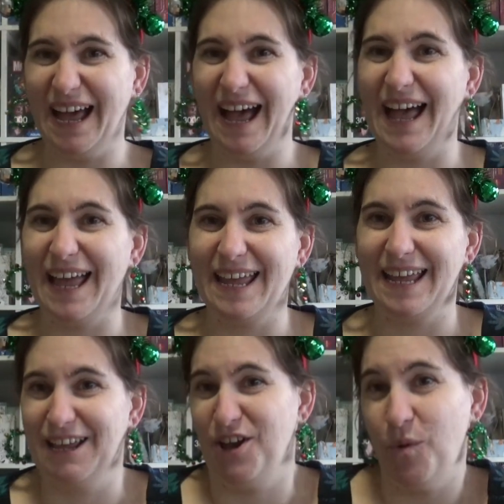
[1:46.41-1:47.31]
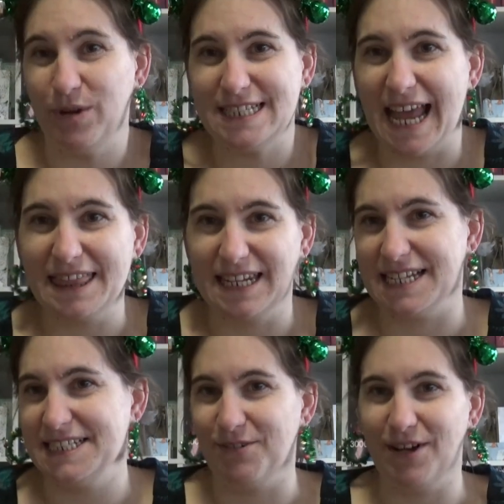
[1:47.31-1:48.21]
I always like the
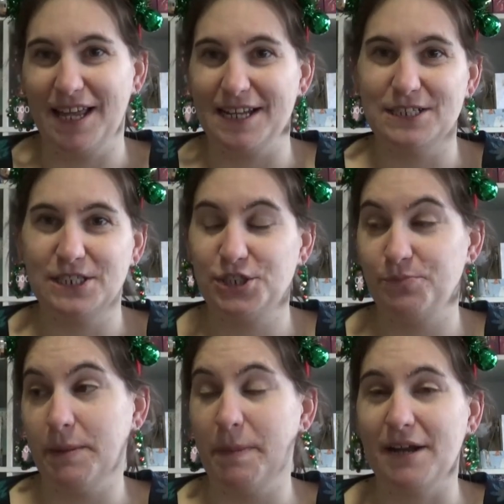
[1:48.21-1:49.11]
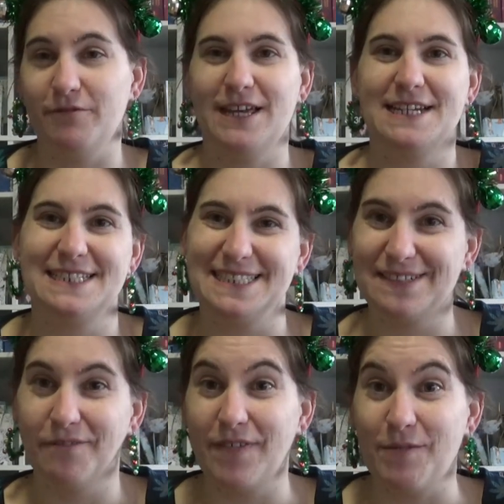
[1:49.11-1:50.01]
Dice Tower and to be a part of that it's
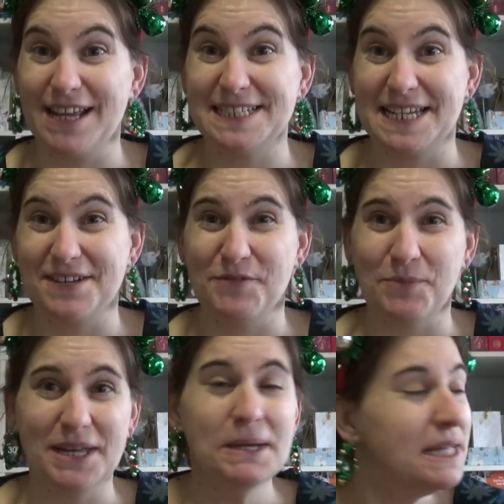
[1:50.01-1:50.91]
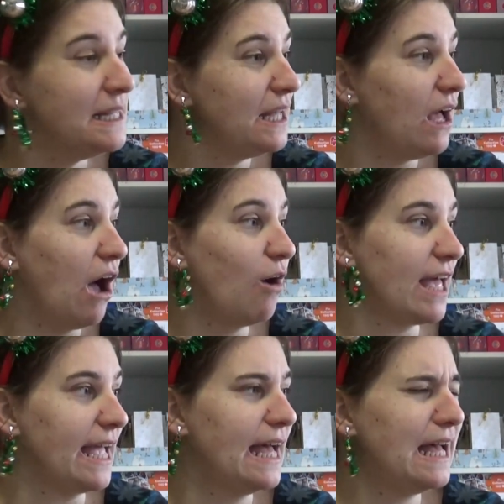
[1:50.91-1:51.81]
very exciting for me.
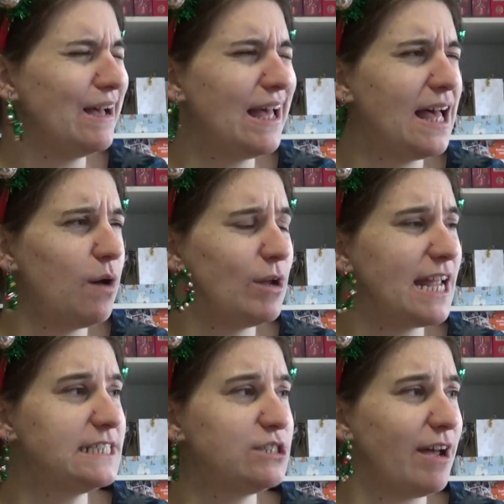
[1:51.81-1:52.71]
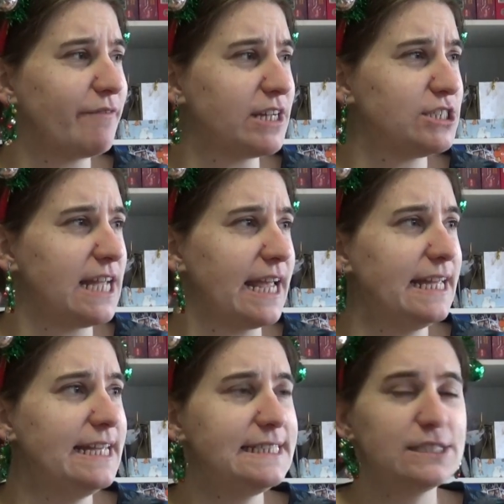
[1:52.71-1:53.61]
Okay, uh, what else do I have got to say?
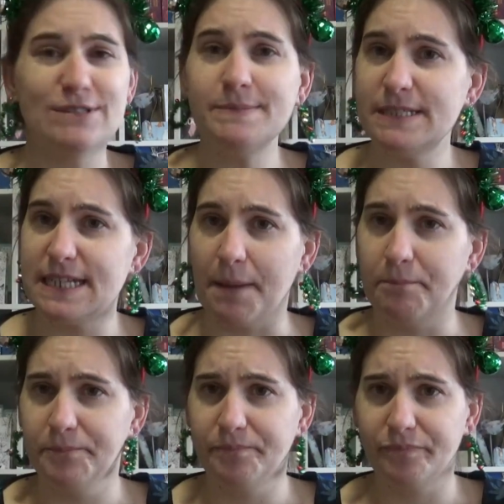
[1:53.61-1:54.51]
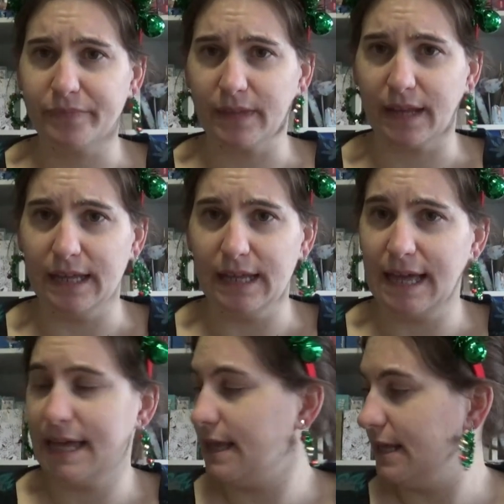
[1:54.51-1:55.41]
It's Christmas time!
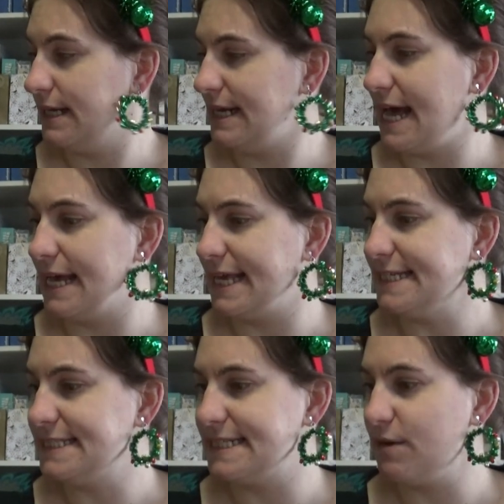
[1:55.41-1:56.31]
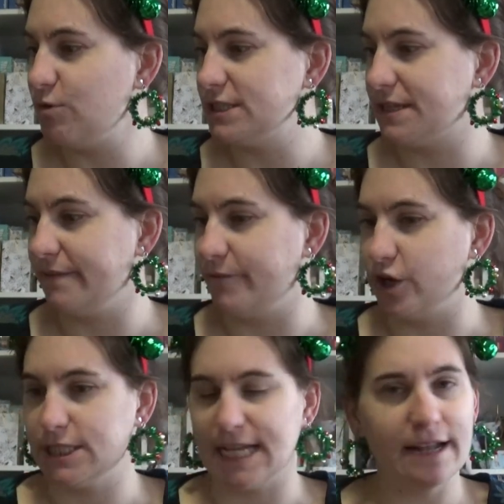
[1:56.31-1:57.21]
uh, yesterday was the
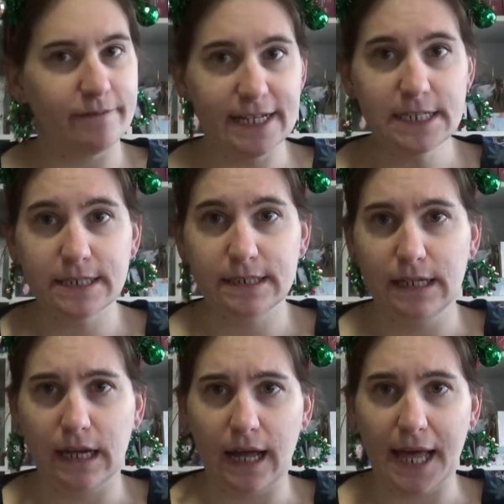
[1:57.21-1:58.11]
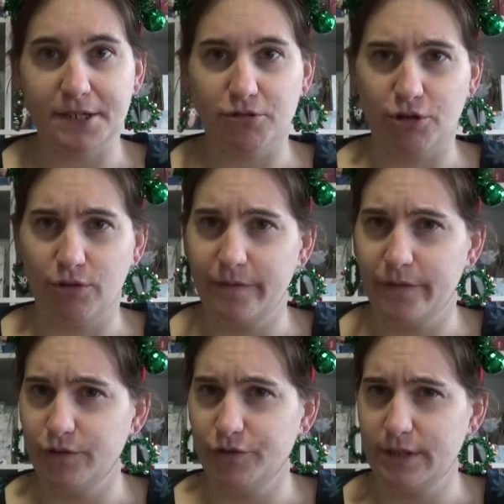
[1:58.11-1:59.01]
first Advent. I don't know
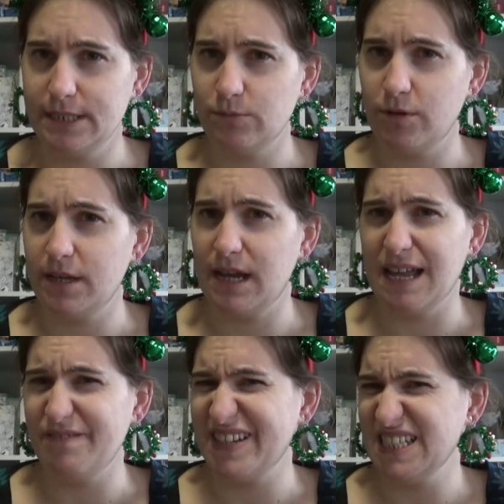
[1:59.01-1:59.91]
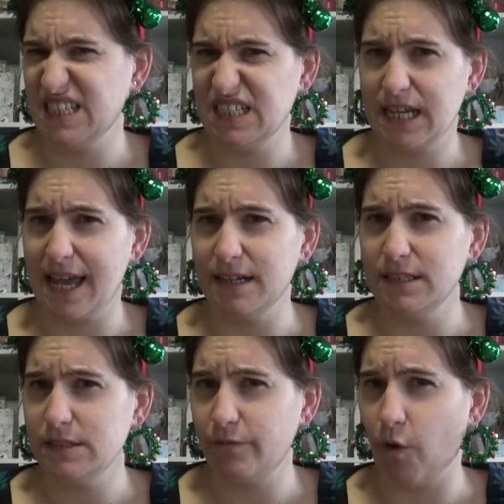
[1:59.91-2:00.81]
if you do this with the Advent
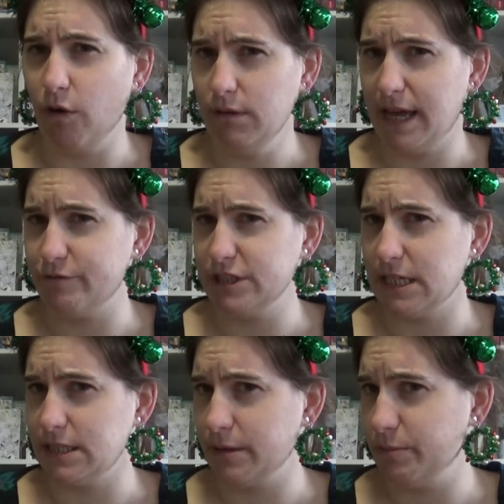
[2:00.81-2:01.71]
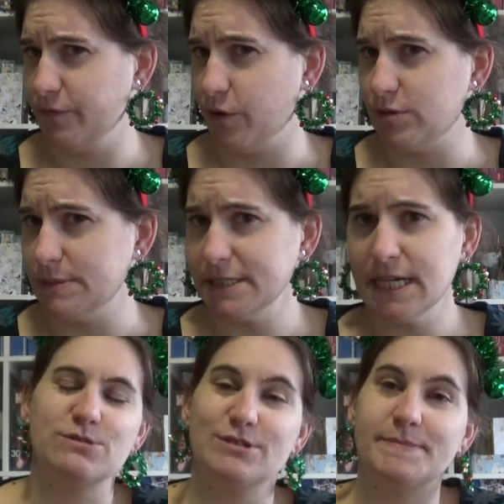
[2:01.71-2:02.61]
candles for every Sunday before Christmas.
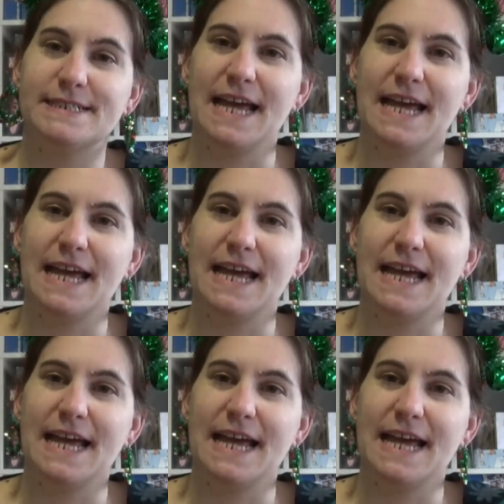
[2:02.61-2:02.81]
It's Christmas